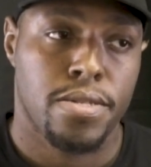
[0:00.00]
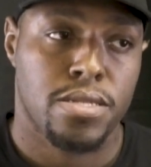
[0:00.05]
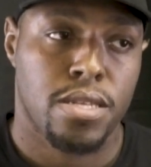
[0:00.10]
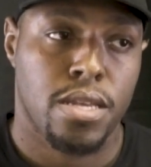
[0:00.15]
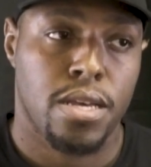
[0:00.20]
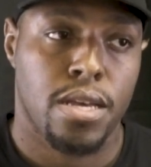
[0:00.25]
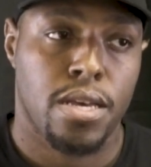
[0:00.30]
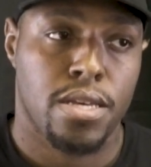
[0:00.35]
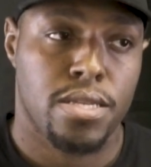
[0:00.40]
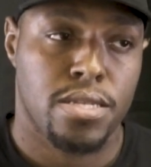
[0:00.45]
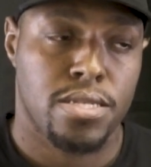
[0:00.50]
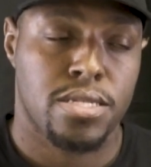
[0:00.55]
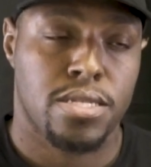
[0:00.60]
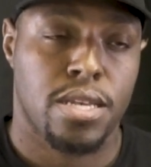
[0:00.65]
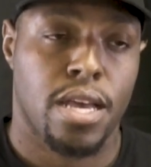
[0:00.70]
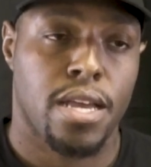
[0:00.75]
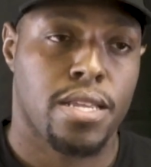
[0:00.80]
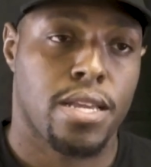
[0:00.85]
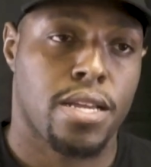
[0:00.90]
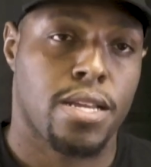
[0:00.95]
the other
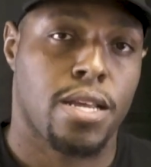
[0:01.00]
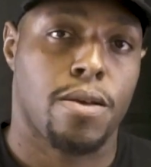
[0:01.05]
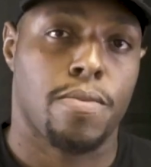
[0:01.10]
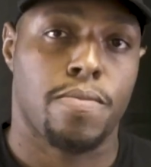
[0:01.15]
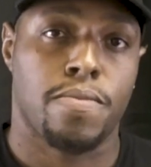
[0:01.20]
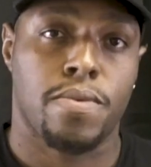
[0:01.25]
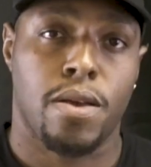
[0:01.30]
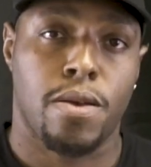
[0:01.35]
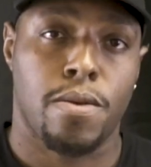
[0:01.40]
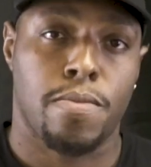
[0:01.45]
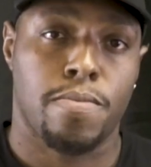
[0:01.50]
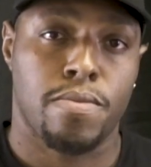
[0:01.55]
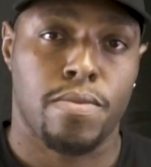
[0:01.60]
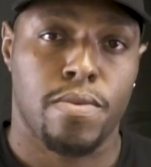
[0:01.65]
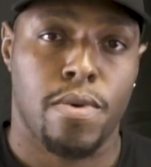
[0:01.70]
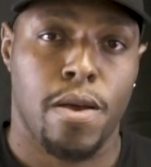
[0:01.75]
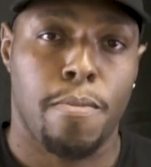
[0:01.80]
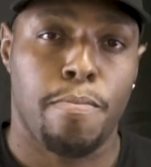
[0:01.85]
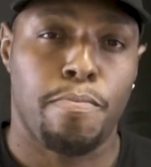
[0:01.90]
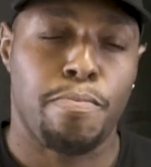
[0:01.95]
site that
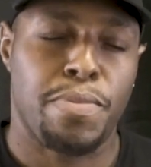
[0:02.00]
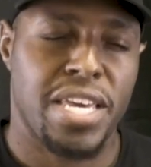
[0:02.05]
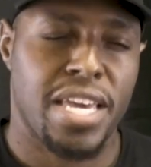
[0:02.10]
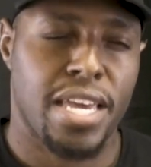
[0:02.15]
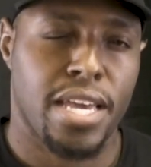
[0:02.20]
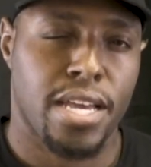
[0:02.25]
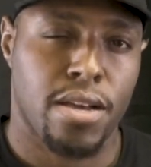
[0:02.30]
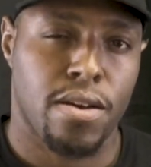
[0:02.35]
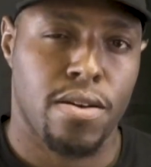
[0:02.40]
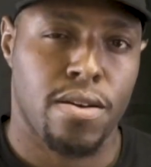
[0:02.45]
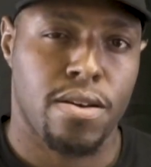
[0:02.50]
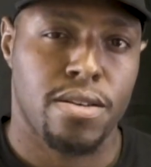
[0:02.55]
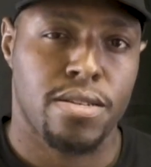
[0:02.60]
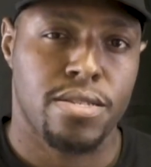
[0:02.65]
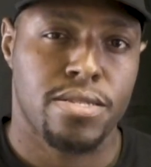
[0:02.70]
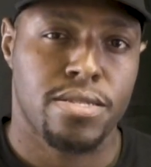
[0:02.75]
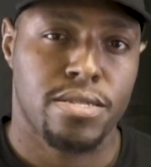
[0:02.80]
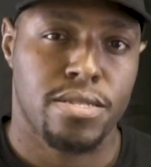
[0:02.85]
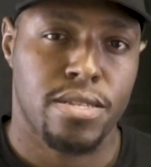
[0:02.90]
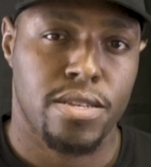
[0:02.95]
I'm big
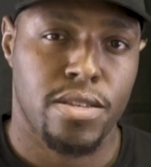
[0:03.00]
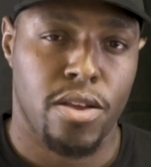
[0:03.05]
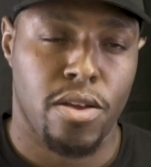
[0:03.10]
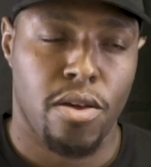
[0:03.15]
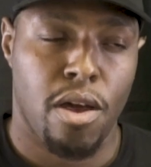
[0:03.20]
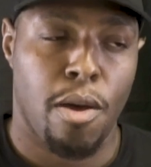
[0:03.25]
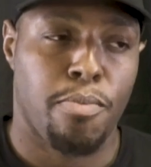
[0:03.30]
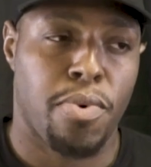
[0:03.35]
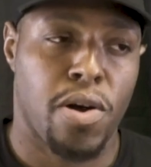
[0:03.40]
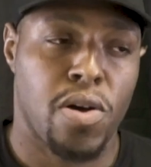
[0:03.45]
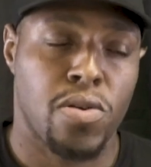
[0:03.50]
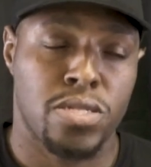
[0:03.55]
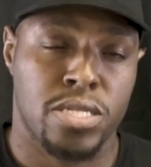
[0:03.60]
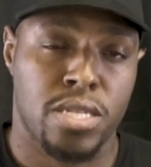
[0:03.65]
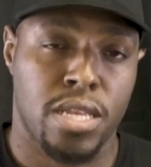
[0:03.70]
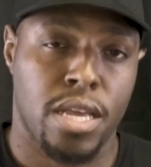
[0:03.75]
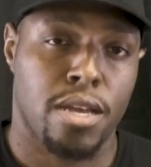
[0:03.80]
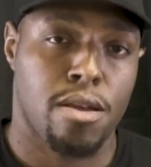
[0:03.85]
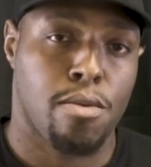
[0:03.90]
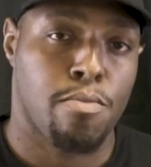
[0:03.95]
on. You know, I post
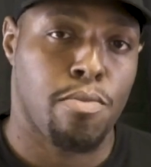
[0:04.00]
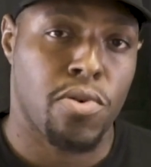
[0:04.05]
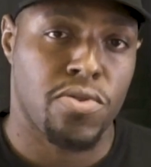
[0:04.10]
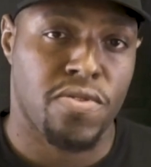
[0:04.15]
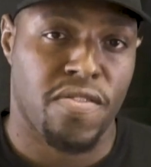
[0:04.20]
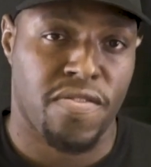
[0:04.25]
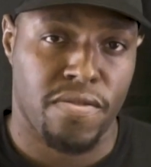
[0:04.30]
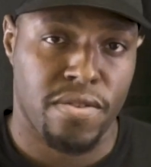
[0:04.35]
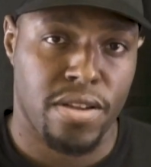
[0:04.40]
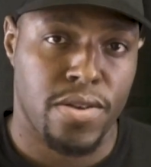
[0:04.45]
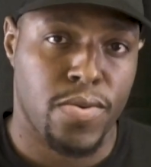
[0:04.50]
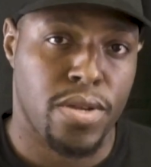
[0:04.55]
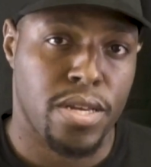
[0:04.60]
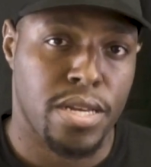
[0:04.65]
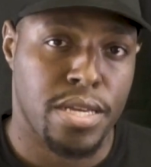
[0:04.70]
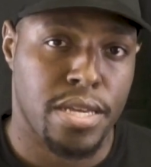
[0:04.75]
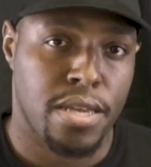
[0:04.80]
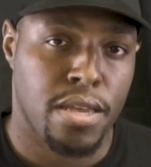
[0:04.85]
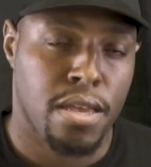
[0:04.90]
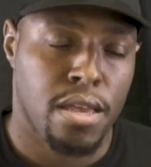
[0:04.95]
there more
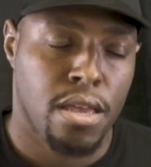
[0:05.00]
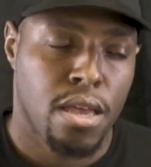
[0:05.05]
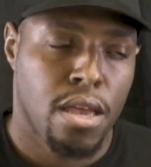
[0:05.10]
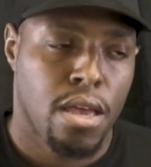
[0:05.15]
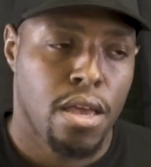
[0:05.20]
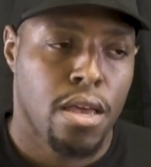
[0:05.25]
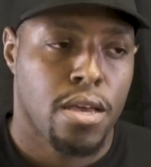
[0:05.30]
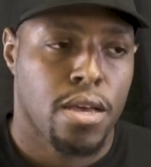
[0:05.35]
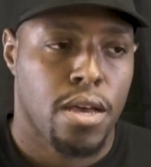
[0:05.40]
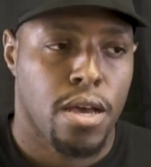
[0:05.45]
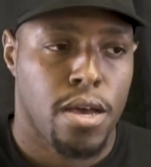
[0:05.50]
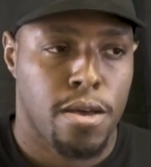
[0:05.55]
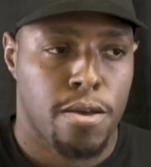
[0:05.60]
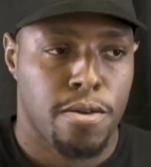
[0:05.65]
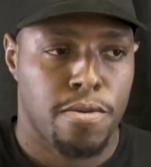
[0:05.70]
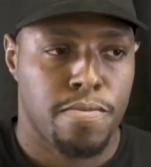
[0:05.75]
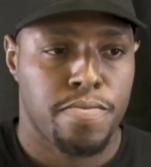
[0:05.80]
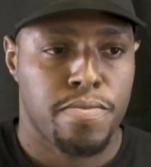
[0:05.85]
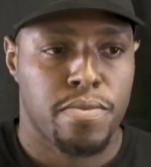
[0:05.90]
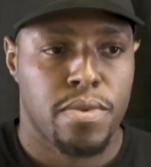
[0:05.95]
frequently.
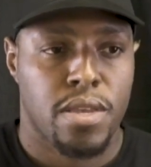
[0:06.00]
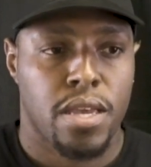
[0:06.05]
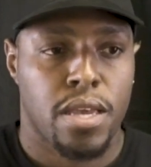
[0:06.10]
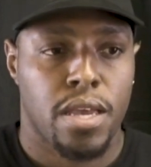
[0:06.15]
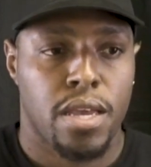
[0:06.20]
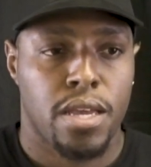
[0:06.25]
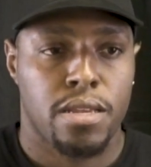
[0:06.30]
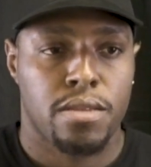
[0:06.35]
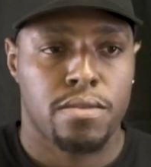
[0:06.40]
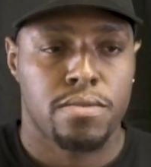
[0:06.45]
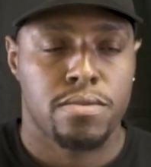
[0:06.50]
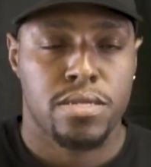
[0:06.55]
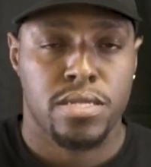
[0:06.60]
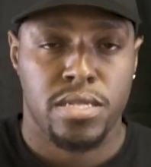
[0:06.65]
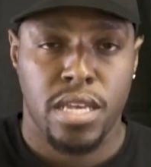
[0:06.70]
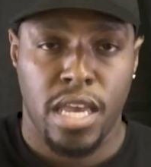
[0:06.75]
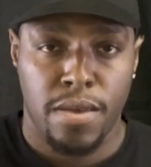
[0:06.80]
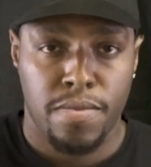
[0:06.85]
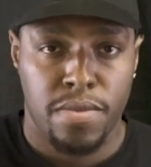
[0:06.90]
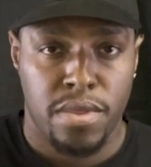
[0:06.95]
And
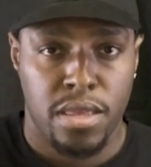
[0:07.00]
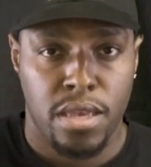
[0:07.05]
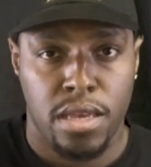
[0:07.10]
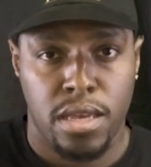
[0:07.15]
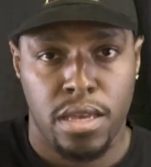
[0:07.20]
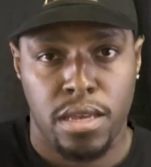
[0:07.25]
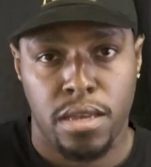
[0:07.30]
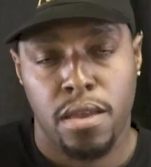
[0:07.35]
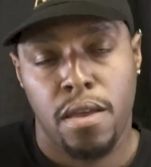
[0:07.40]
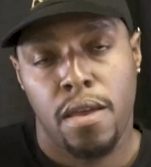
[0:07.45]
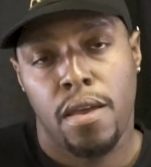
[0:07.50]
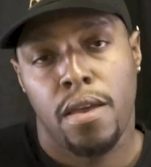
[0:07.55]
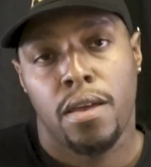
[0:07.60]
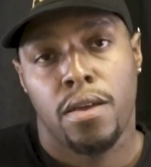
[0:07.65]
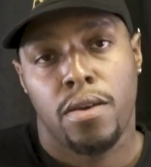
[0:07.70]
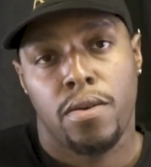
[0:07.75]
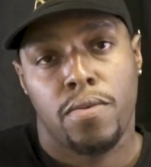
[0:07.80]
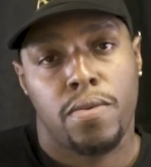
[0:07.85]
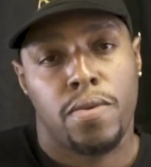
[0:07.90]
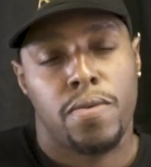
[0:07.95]
same thing,
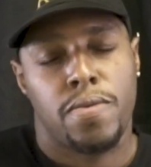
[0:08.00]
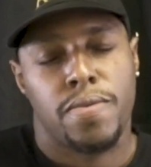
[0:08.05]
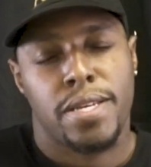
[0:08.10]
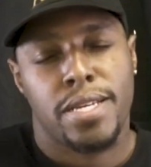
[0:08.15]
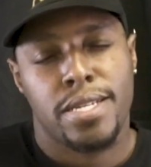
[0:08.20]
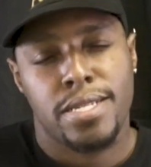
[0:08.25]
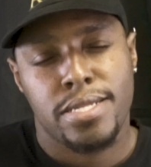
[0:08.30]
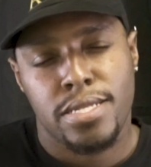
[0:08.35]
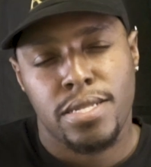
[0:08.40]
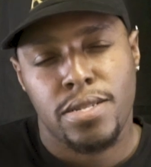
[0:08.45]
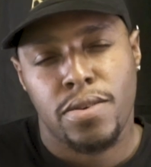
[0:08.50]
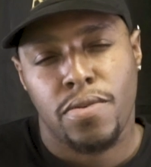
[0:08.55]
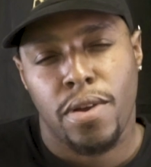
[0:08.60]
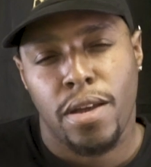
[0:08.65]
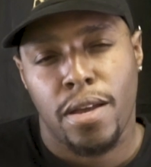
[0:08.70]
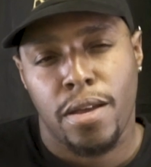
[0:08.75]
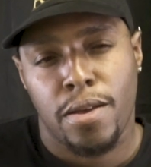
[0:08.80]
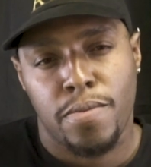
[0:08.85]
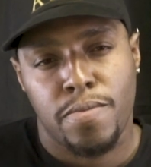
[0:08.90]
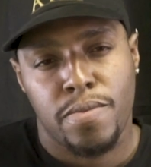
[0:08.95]
on
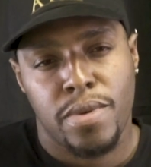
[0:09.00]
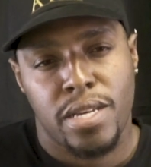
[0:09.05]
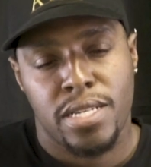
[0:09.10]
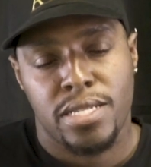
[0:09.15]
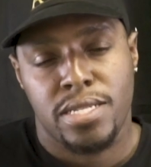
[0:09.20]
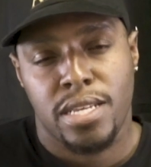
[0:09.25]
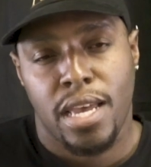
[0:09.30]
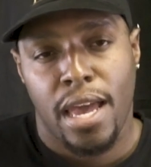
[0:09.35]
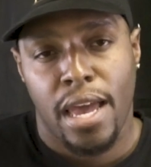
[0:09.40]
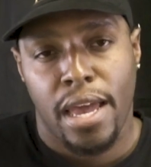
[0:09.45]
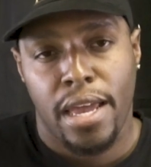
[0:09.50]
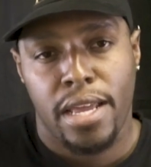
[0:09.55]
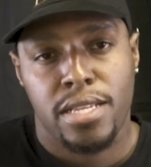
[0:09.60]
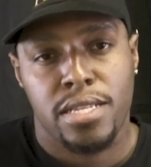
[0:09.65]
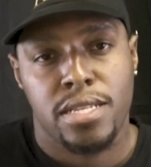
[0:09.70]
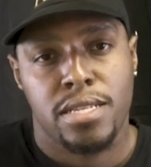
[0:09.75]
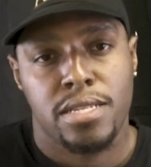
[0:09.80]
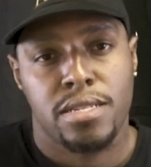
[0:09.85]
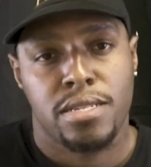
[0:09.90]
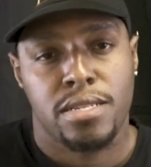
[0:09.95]
Instagram is at
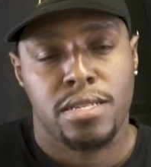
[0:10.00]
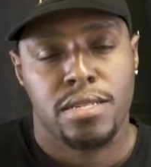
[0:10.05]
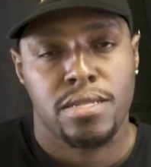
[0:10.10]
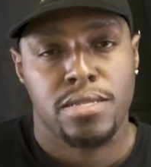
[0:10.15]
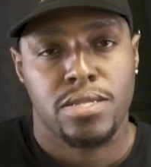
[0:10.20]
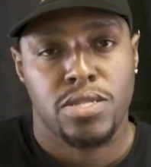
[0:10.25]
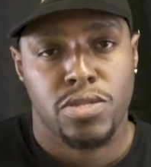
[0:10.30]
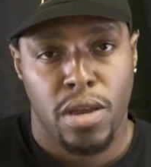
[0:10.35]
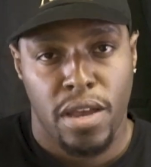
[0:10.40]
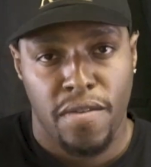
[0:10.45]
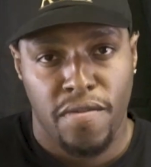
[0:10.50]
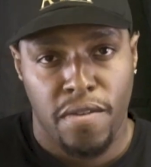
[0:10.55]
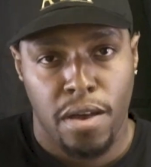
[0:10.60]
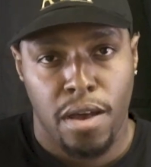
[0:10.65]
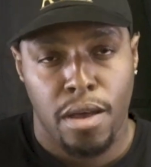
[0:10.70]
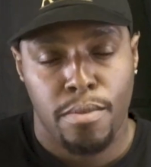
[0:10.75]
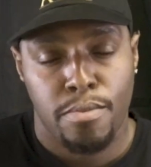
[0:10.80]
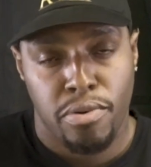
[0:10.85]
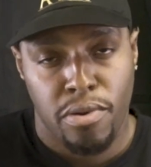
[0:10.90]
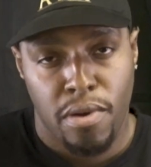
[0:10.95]

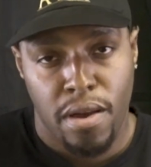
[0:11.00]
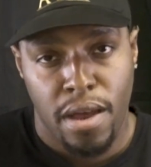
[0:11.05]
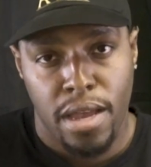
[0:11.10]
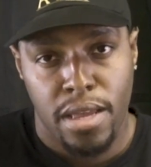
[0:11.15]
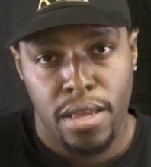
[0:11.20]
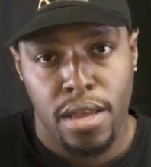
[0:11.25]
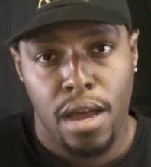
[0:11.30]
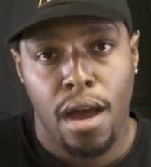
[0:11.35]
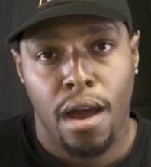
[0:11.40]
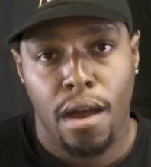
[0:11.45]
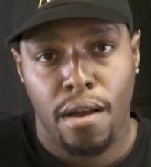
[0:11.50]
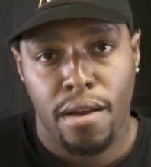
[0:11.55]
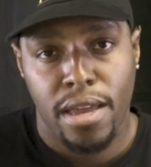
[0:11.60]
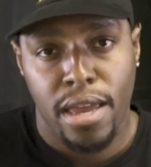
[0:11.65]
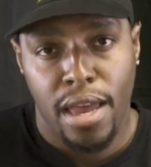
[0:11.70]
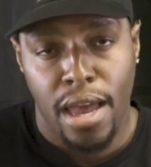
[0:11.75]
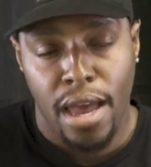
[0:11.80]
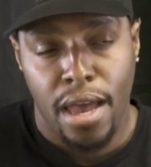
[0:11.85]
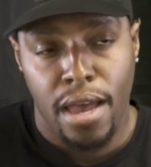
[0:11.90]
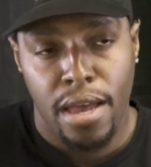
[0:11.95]
Tresvon Pratt
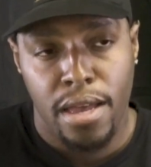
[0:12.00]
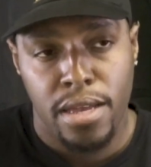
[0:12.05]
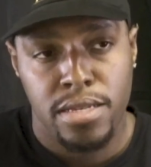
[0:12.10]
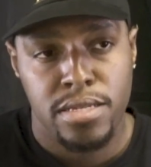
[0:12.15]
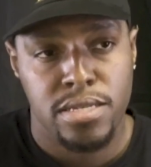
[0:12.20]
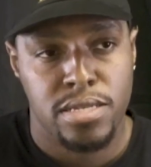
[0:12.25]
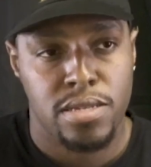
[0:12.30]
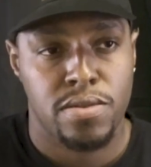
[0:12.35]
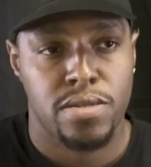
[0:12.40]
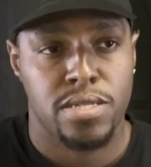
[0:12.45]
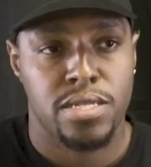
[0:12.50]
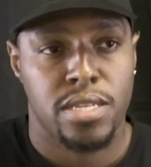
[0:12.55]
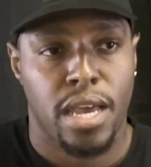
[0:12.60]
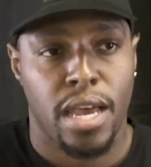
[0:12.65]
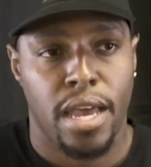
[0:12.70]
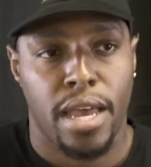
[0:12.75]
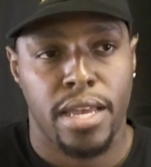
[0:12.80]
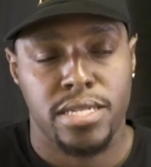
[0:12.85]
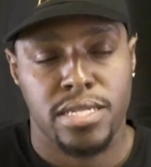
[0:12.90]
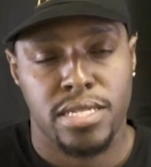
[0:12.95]
REI. So it's
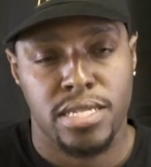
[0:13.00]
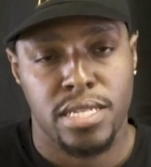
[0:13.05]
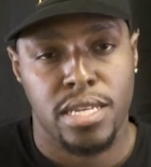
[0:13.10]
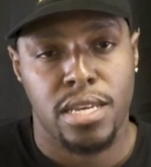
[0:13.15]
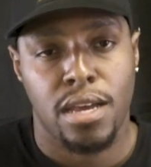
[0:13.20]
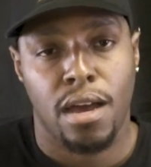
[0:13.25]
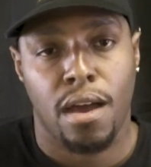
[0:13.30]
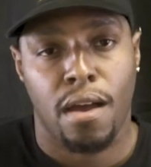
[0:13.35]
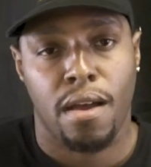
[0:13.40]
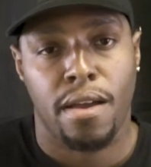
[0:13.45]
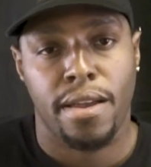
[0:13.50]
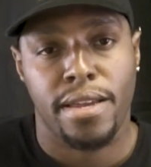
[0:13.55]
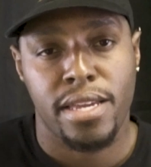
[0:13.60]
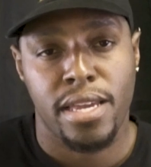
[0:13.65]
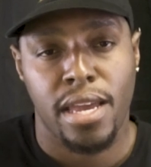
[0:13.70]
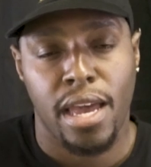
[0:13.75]
at Tresvon